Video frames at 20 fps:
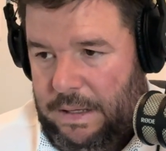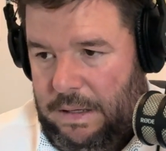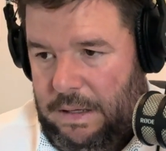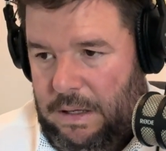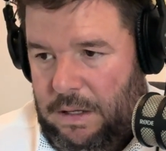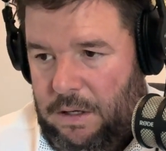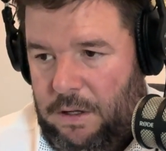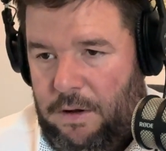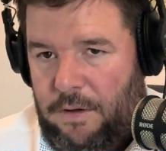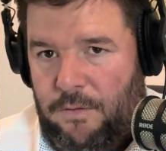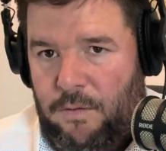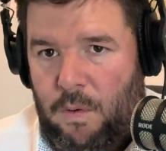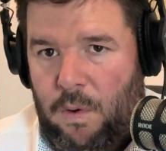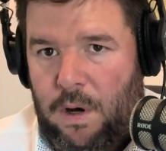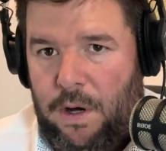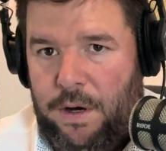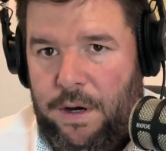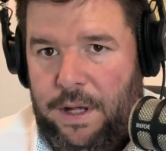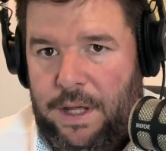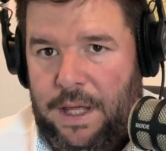a lot of
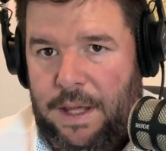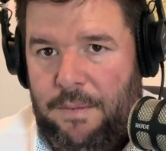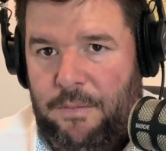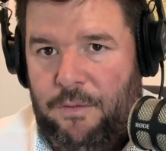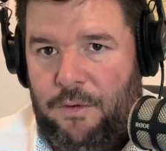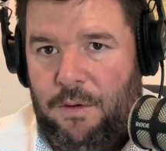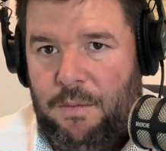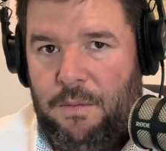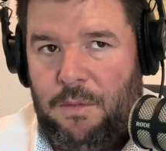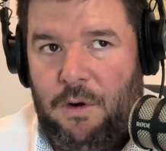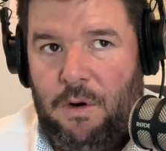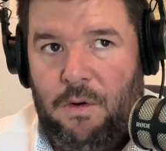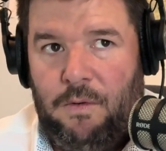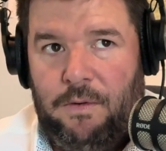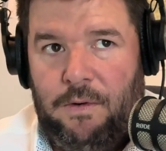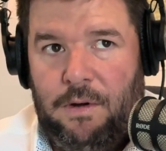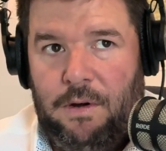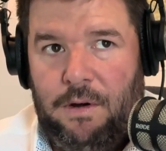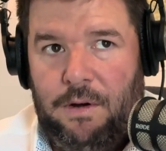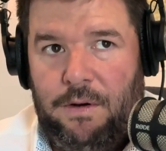water came from
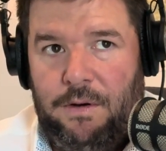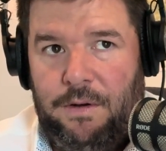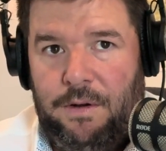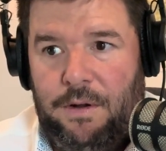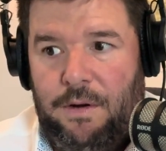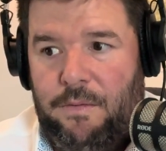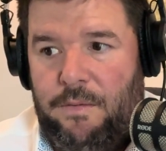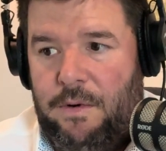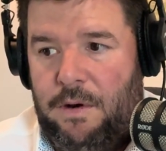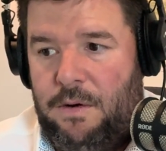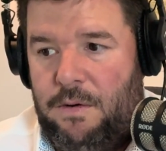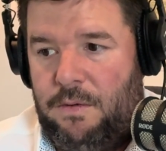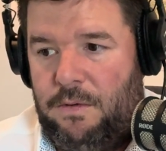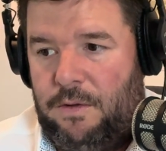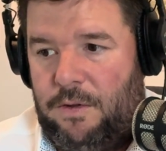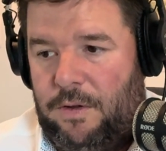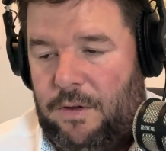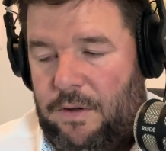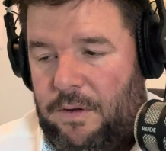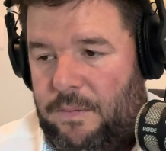over the
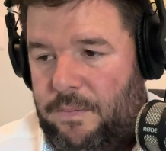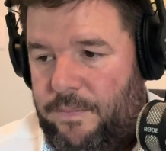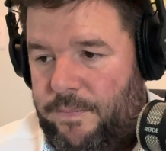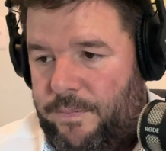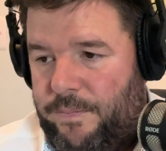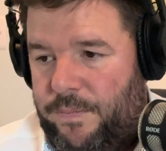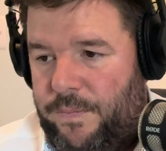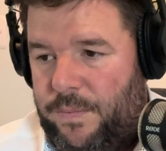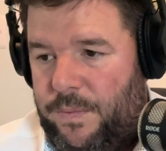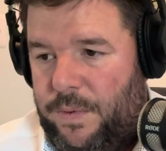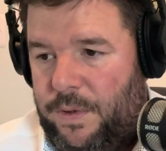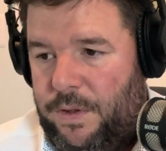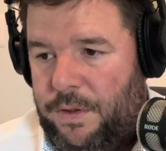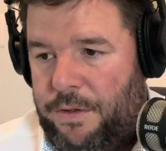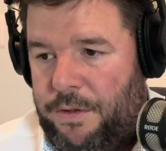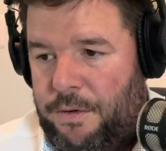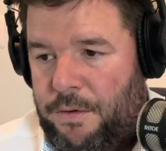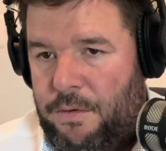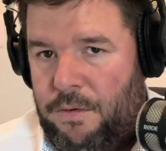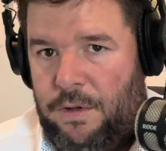roads,
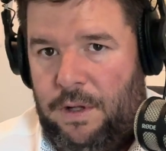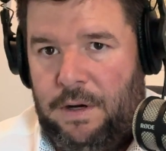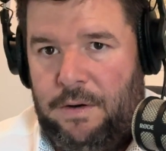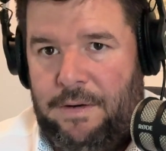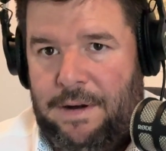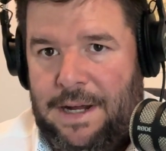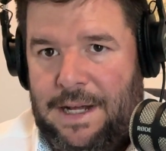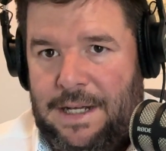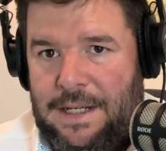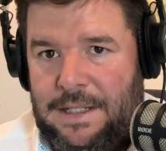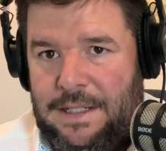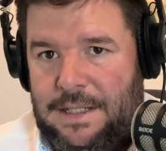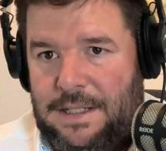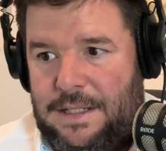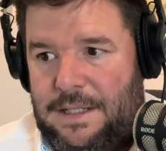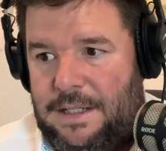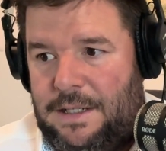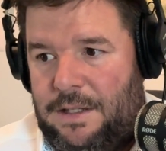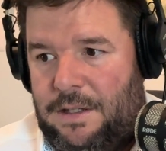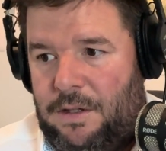through the
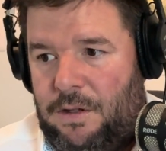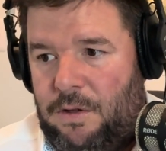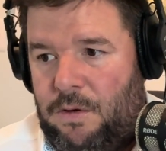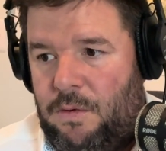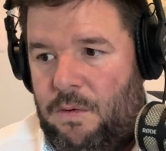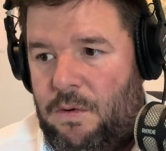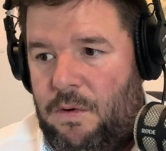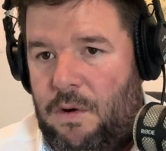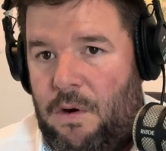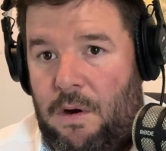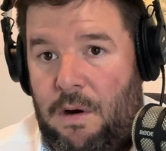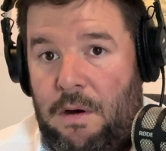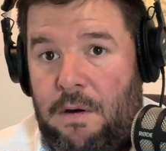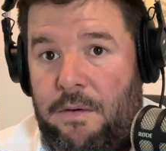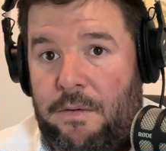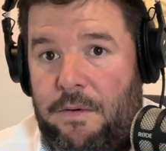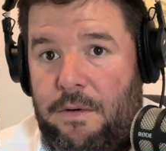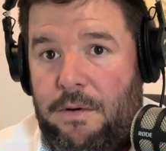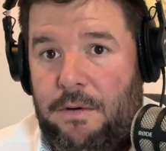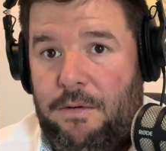grass, through our
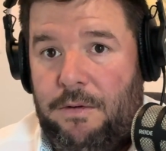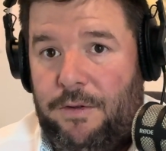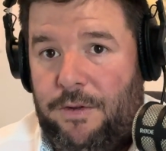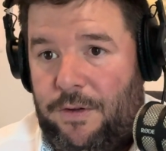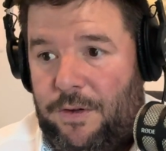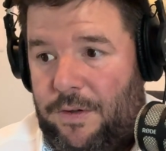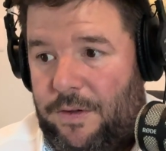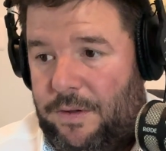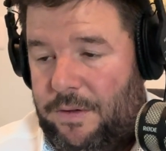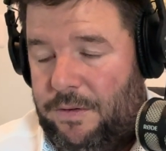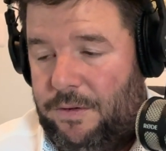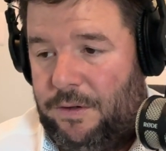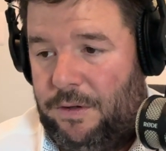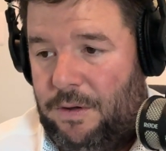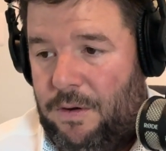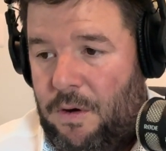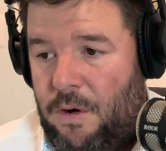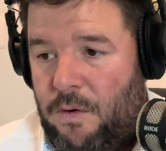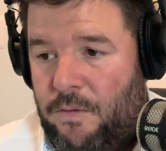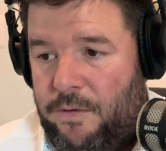roads, so
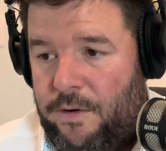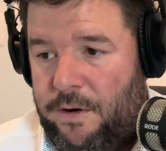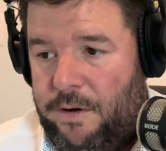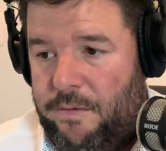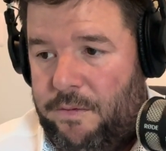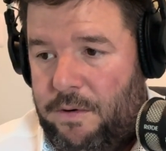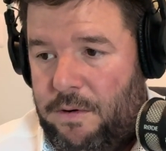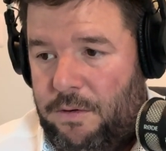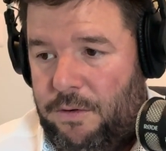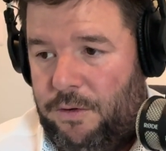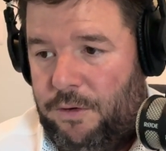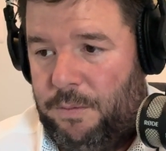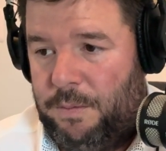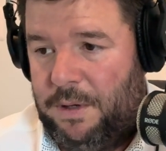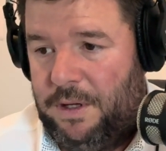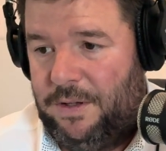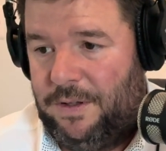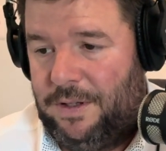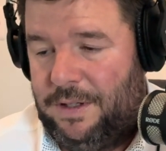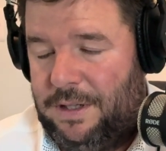over the roads
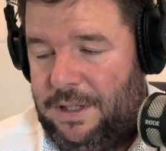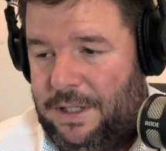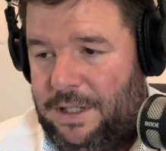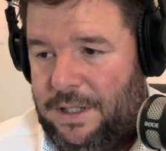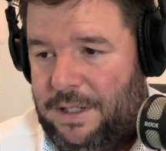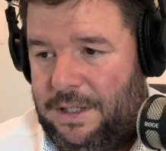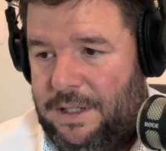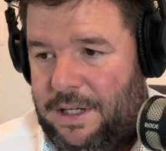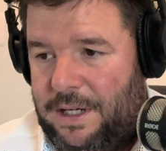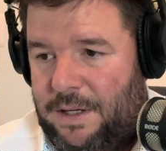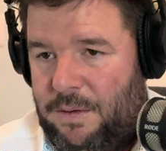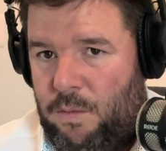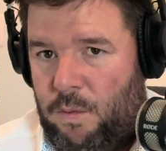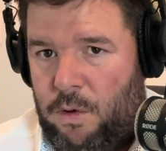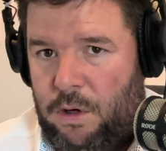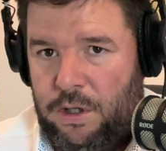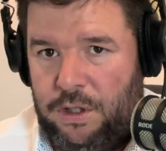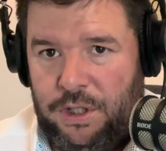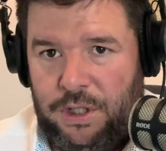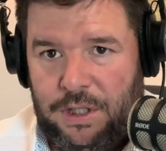basically, and
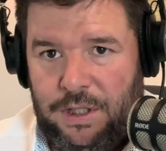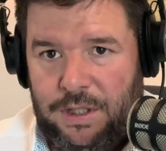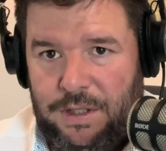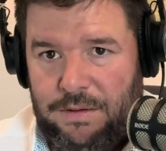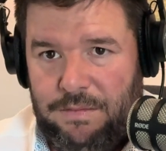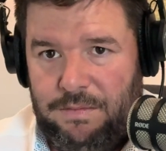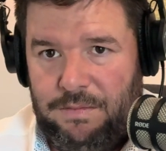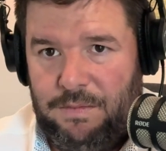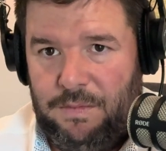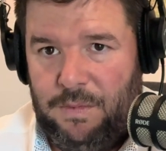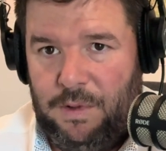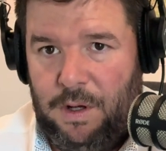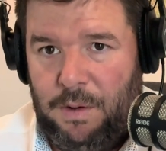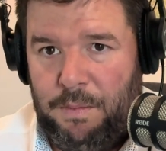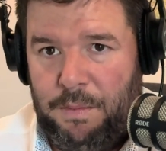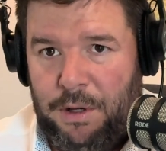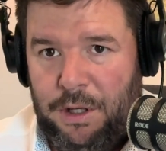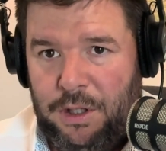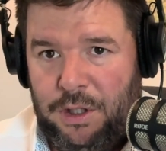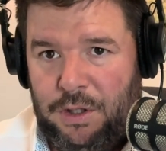washed a
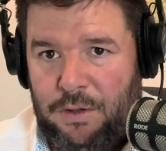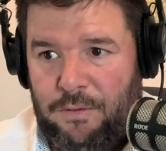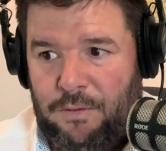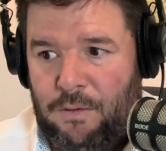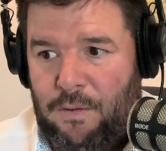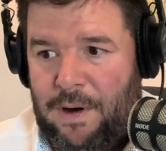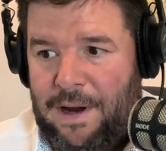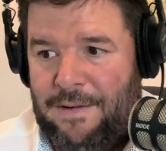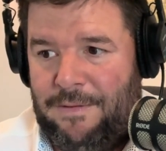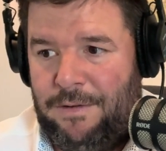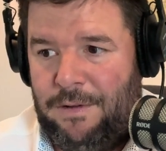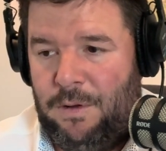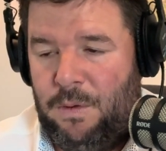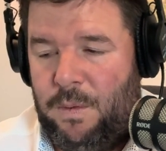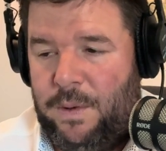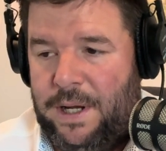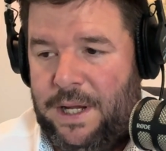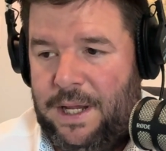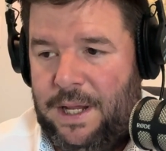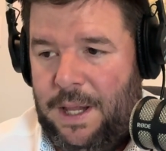bunch of gravel
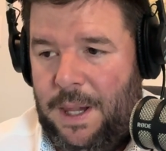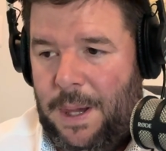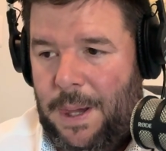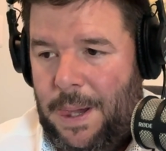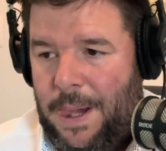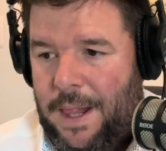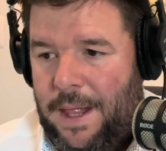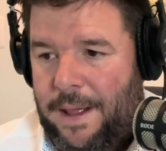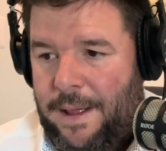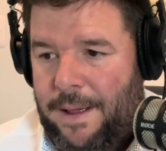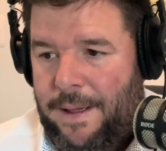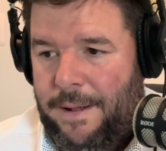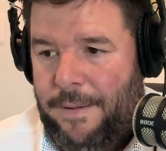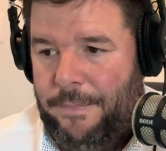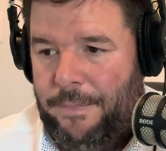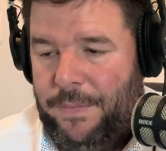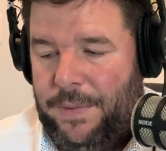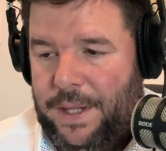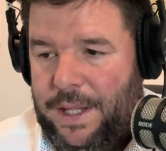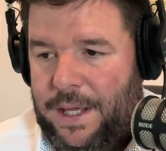away,
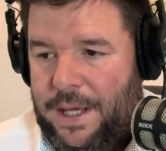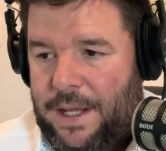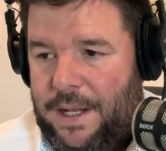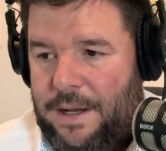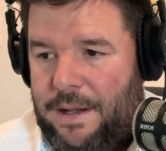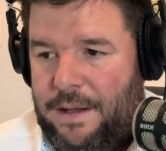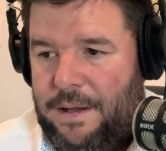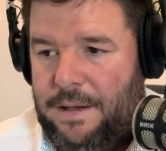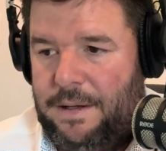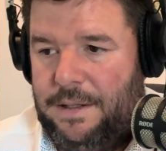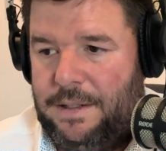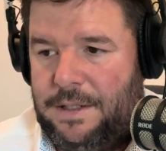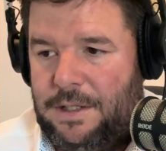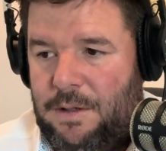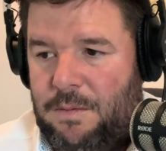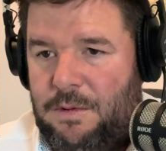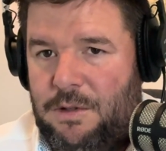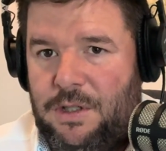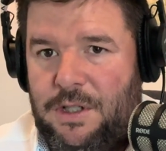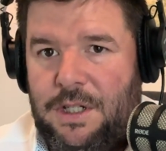and it's
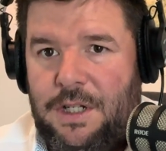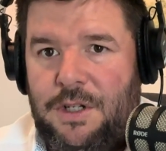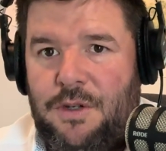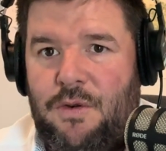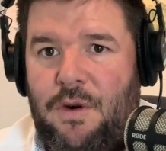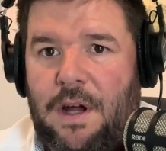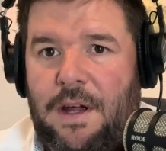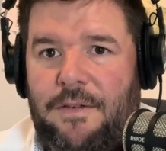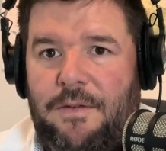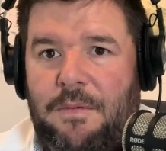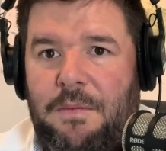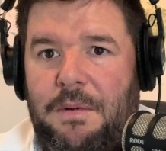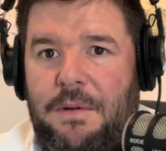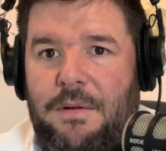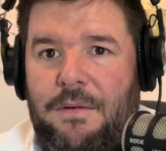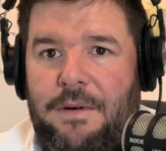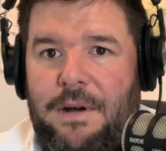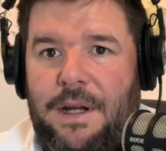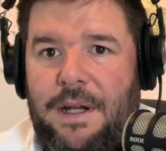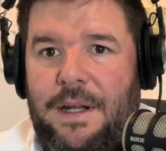almost
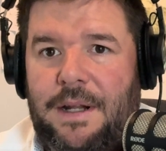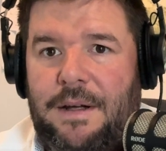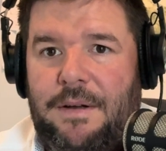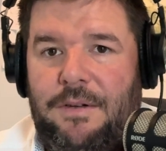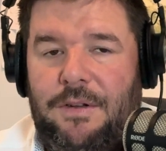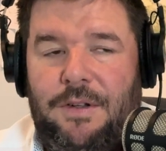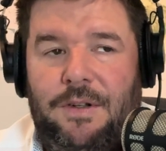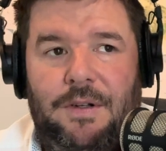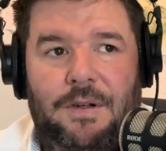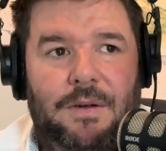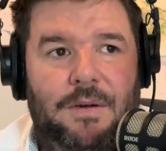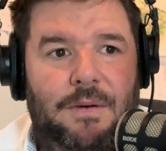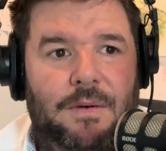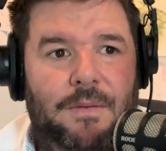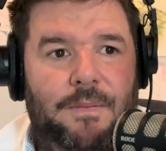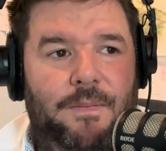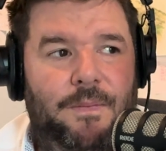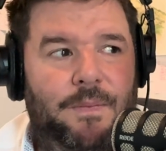undrivable right now. So,